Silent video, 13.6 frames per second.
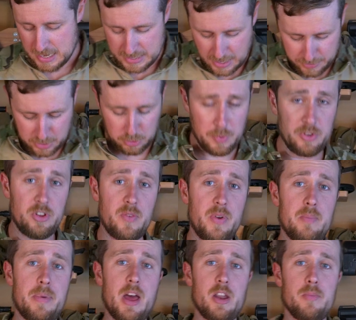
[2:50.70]
Now, this specific
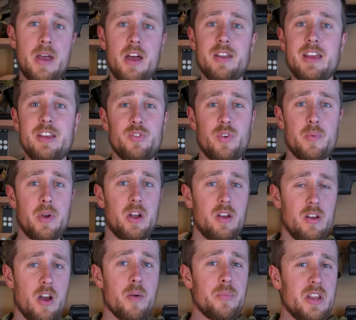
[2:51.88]
battle belt is from a
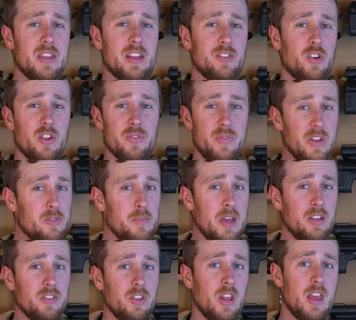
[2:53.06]
company that's called
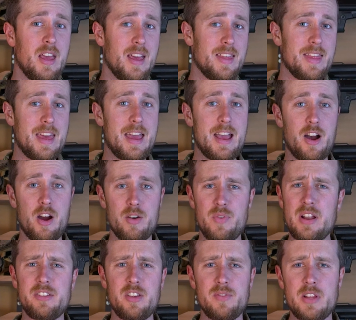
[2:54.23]
Vismix. They are
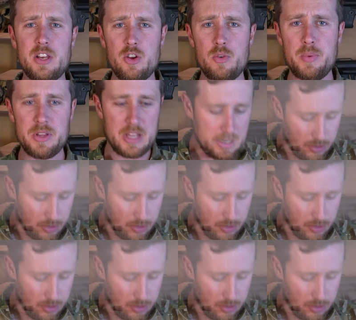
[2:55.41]
relatively new, but they